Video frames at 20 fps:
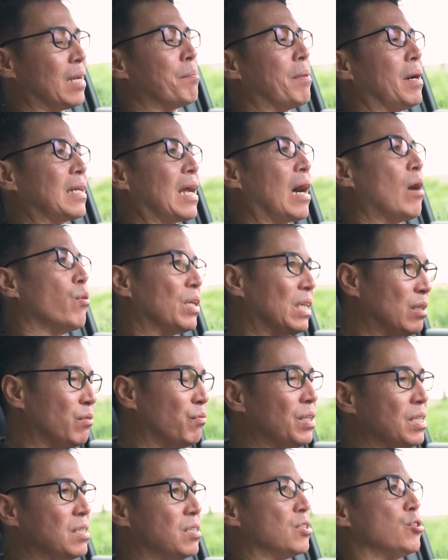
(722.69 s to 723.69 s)
about how
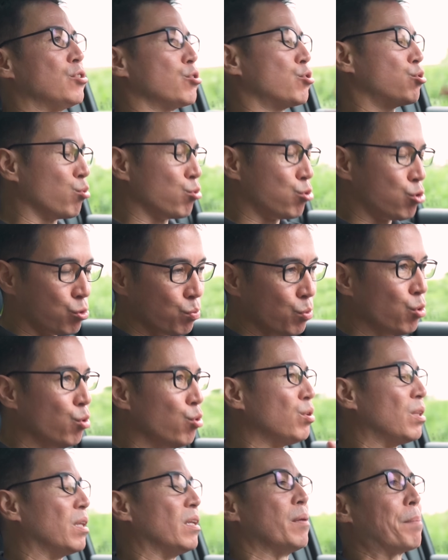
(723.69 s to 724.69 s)
EVs are just so
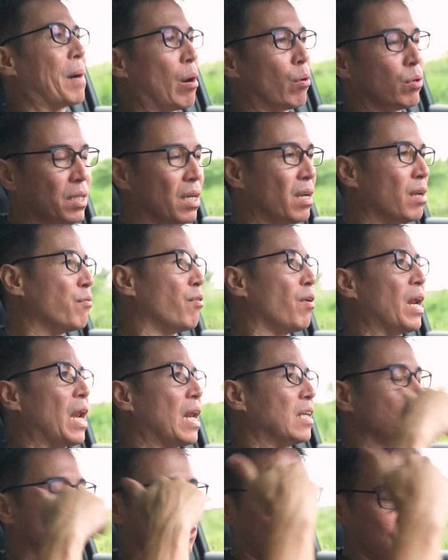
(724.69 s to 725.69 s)
smooth and the power delivery and
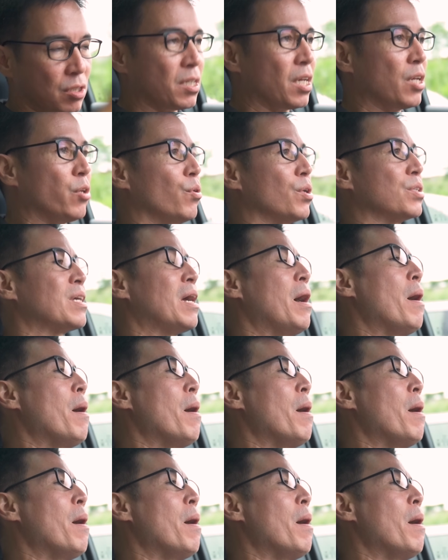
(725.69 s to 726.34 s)
it's just continuous.